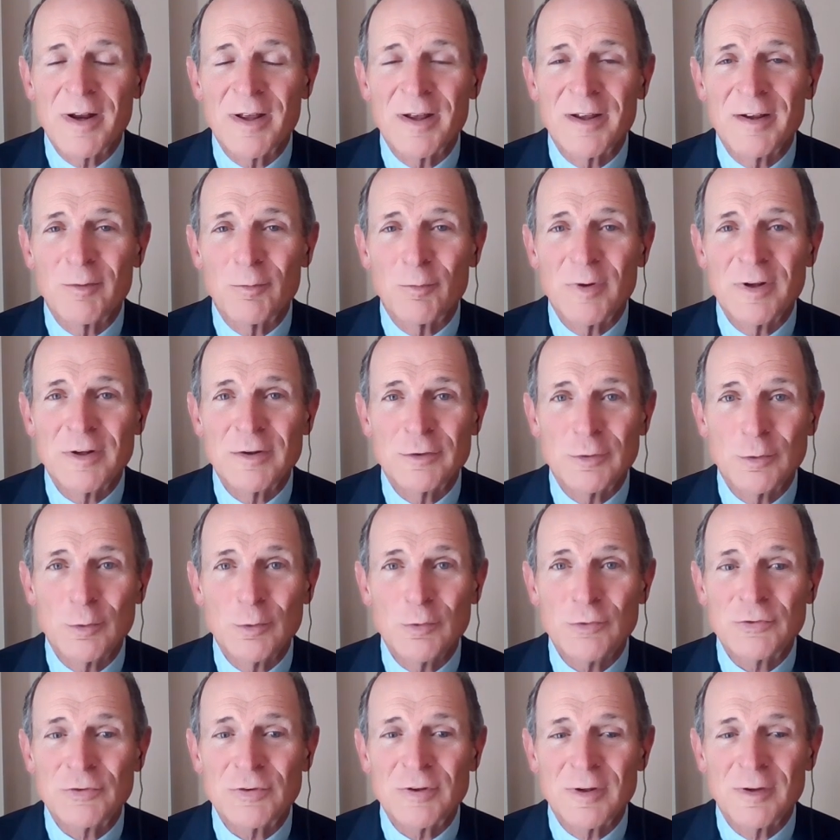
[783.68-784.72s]
want to
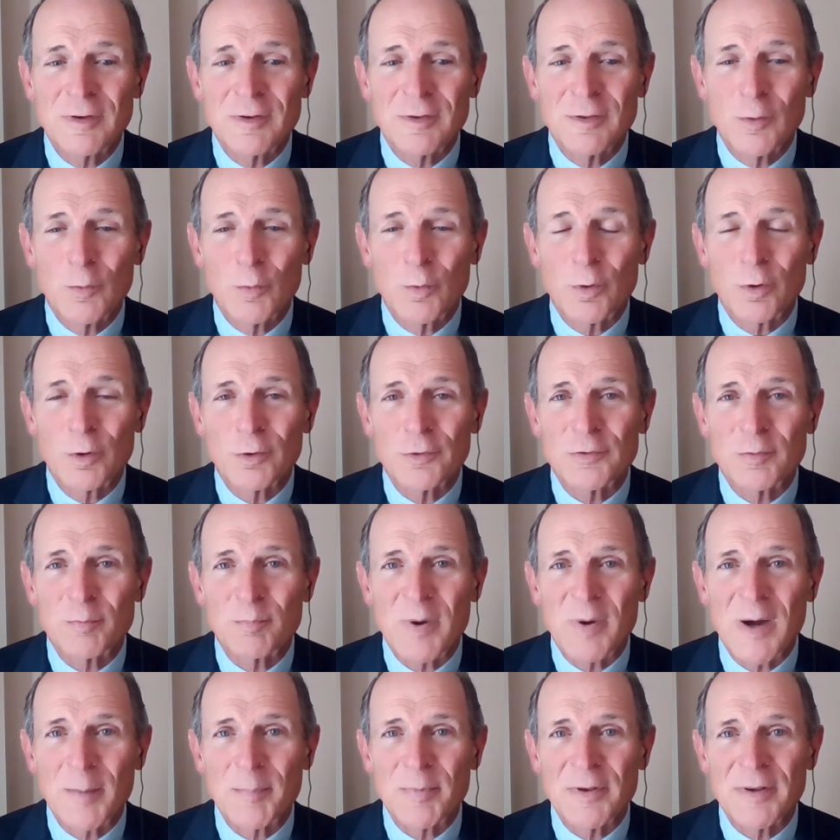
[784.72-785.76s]
reduce the world's
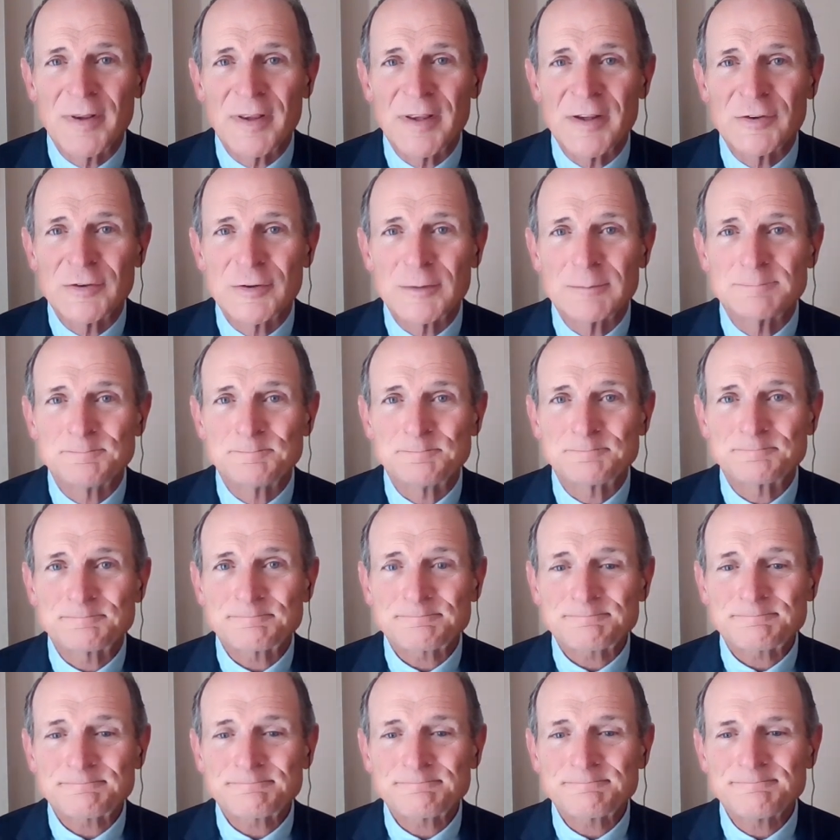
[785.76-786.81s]
population.
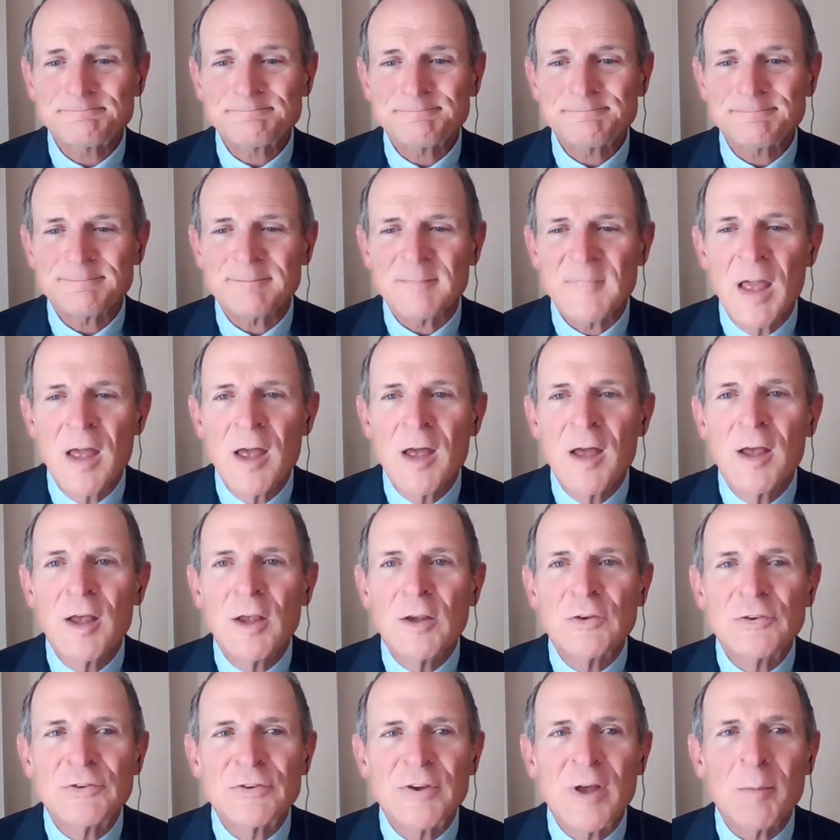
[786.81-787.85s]

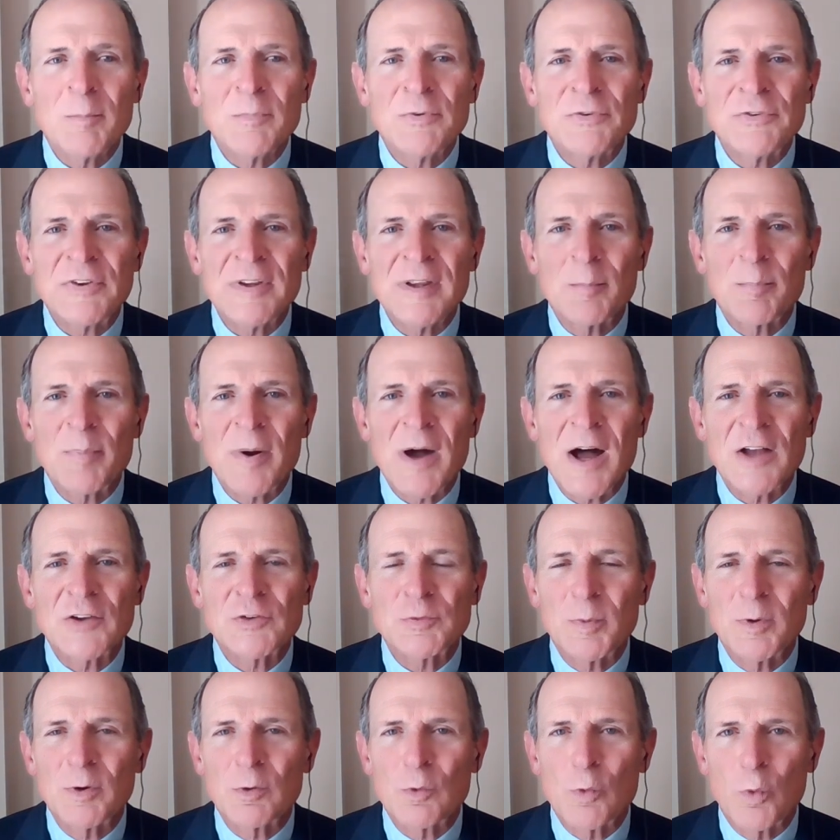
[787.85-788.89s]
Some see a
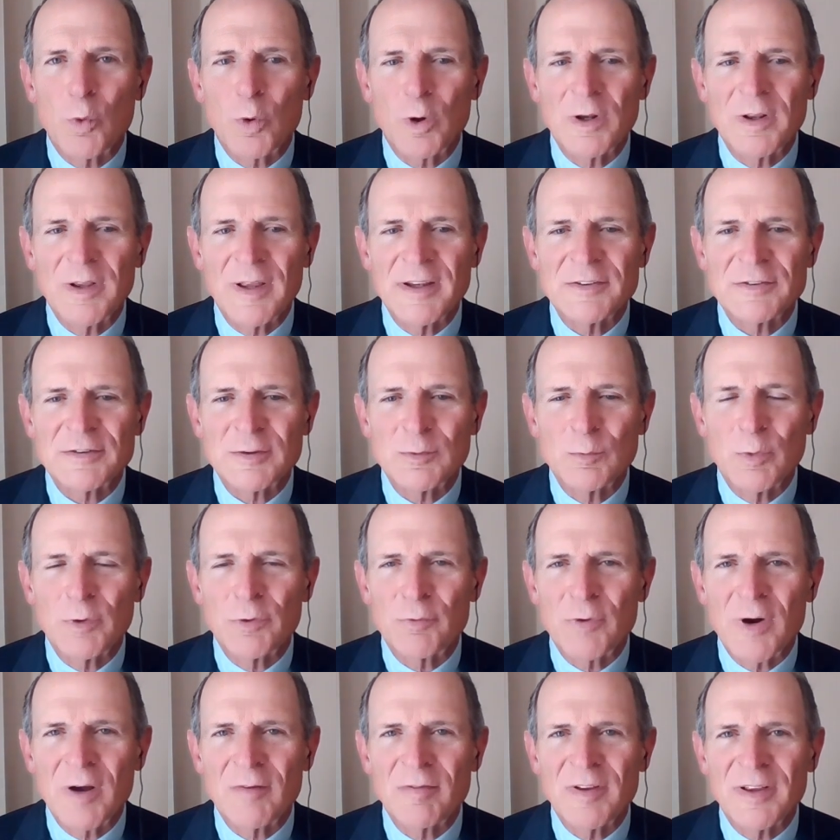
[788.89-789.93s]
possible correlation
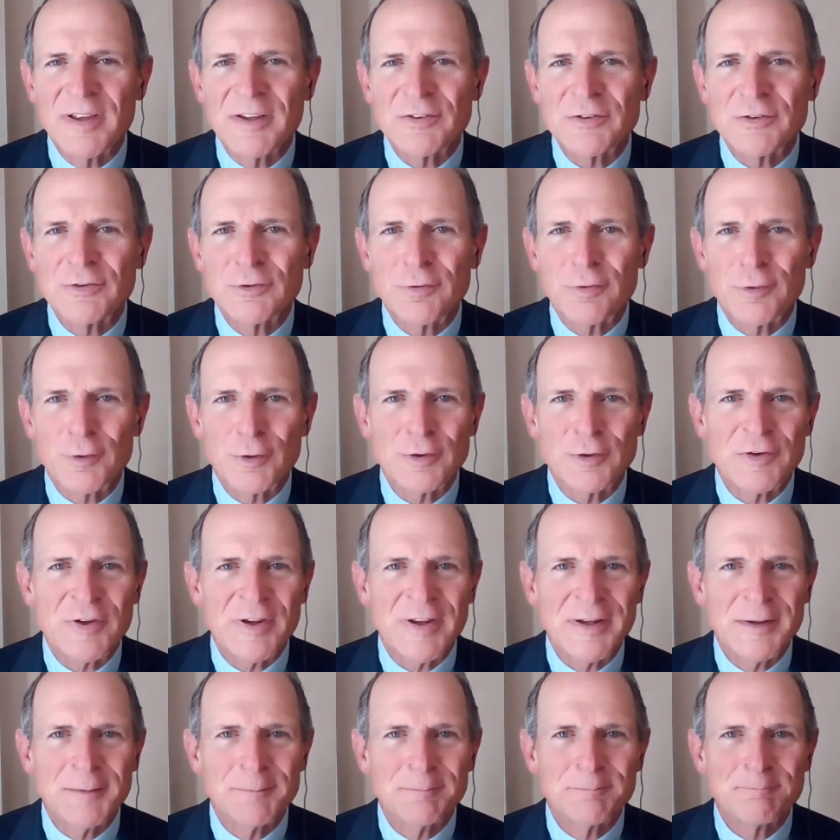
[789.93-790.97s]
with Revelations
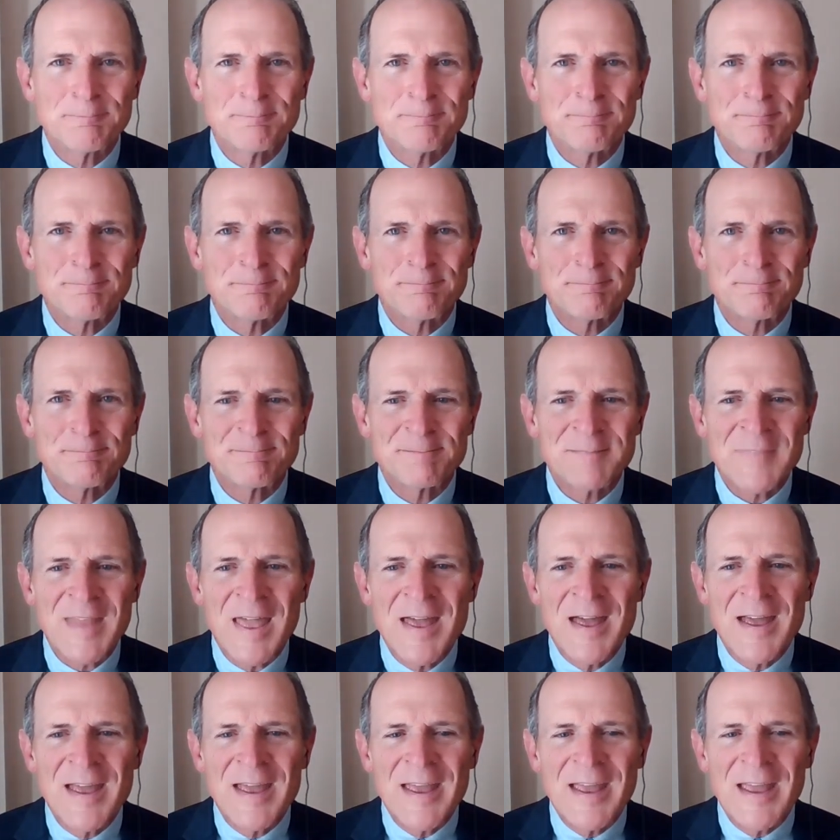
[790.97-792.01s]
13.
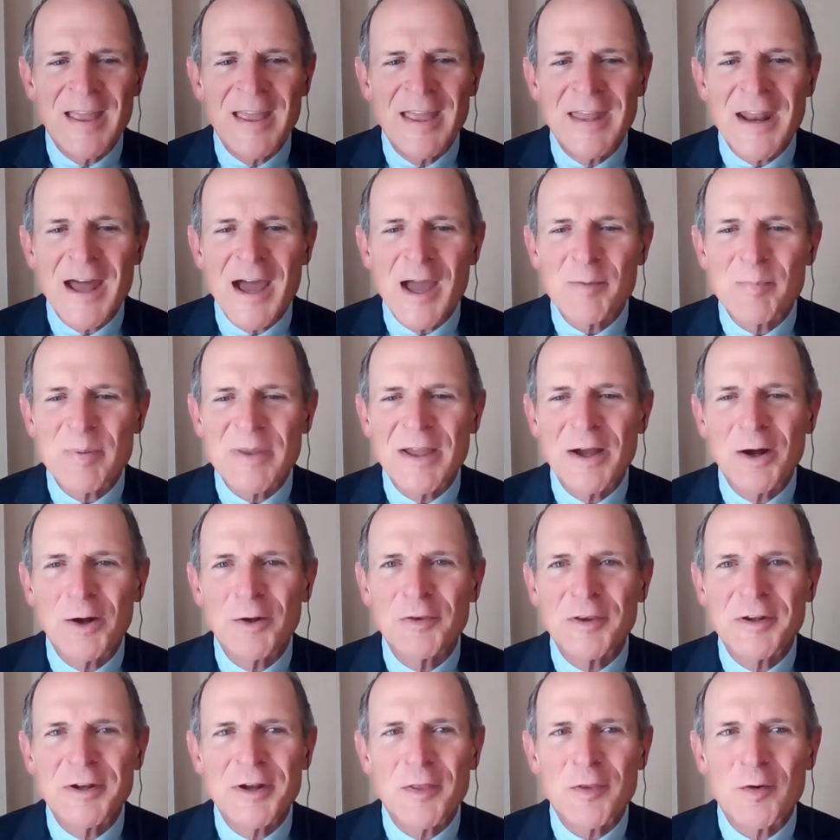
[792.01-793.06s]
And I
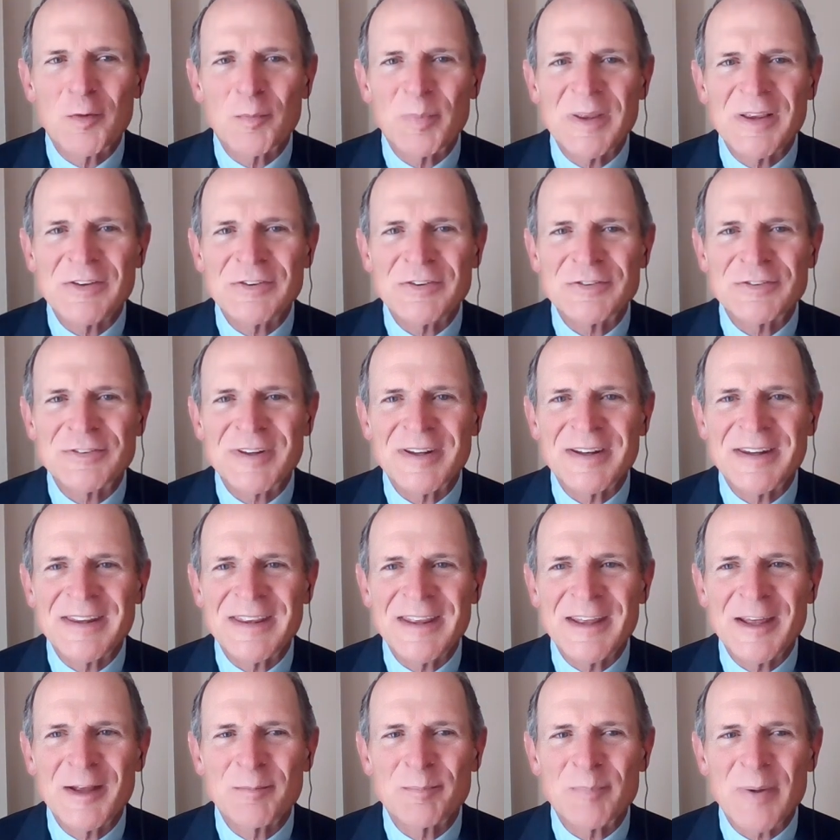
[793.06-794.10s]
beheld another beast, and
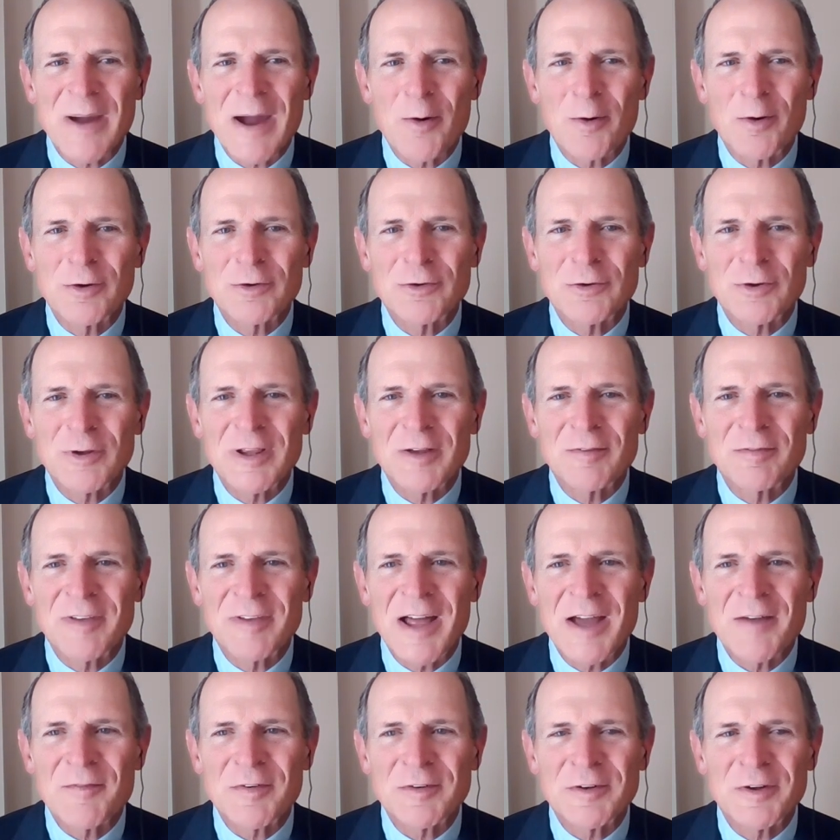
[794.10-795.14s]
he had power to give
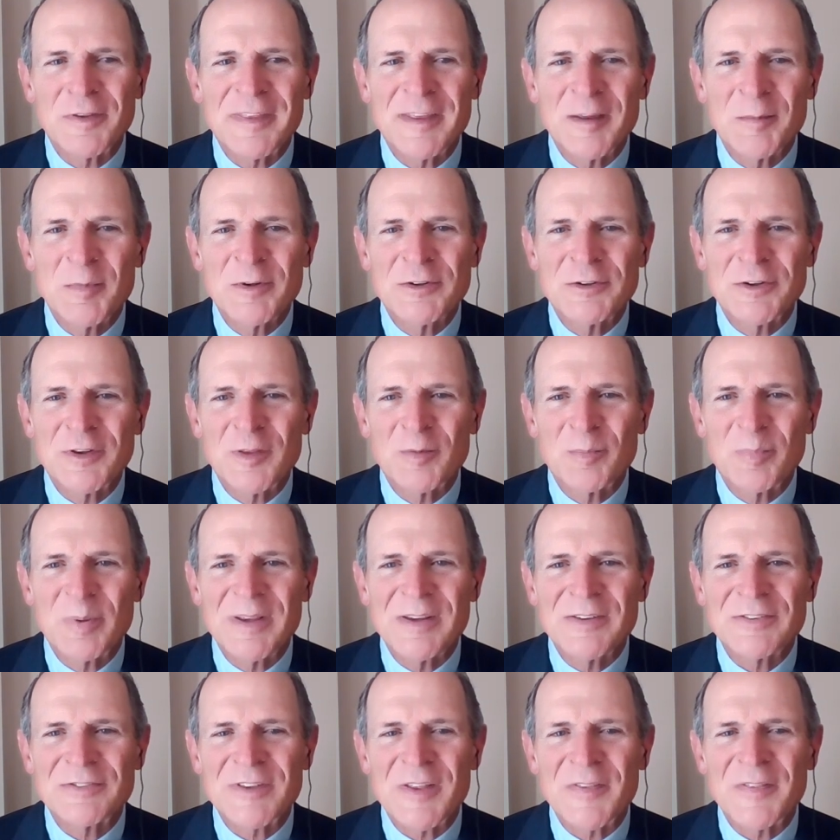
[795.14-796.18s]
life unto the image of the
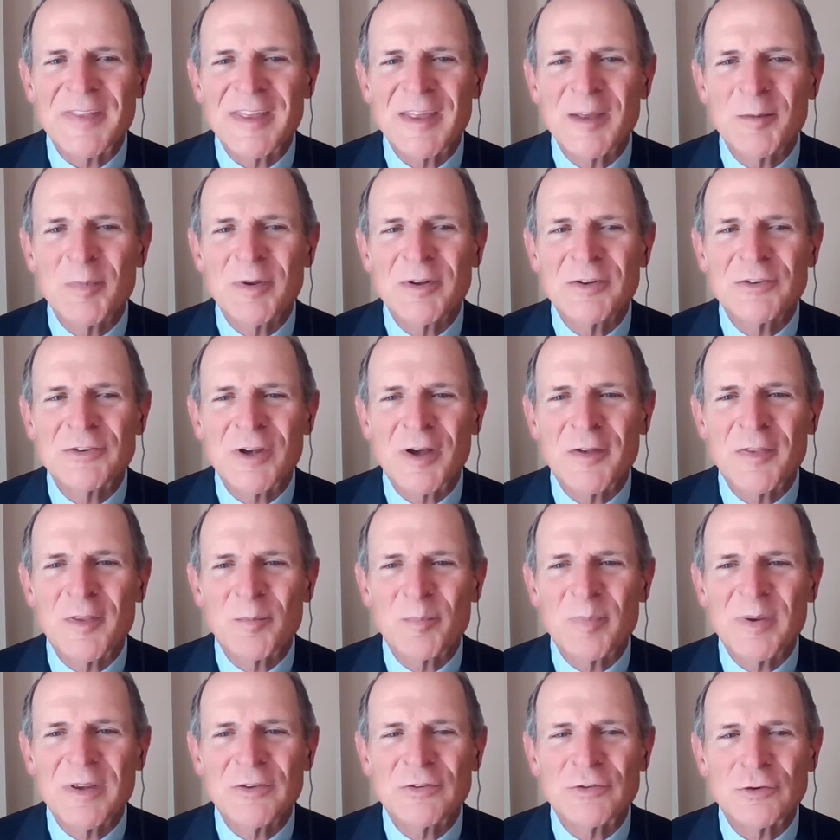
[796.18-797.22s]
beast, that the image of
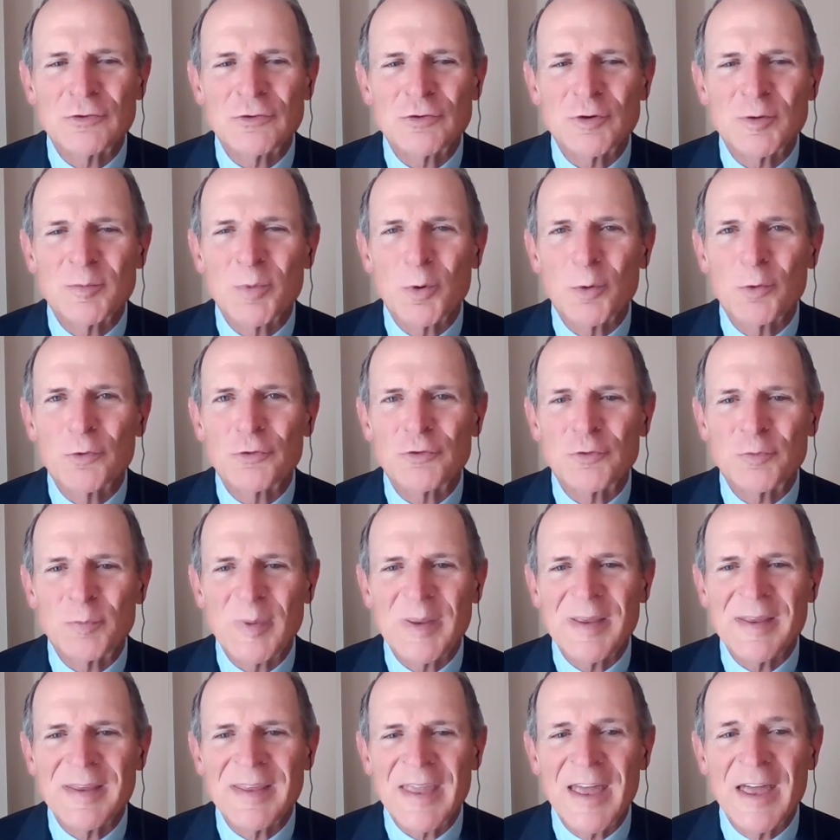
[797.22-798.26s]
the beast should both
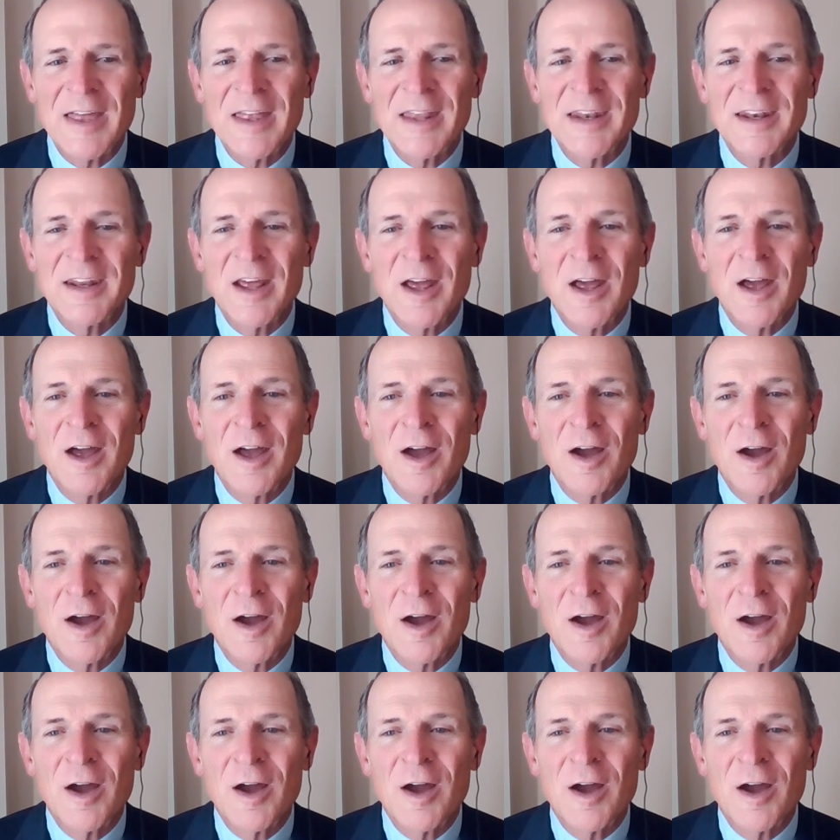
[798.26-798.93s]
speak and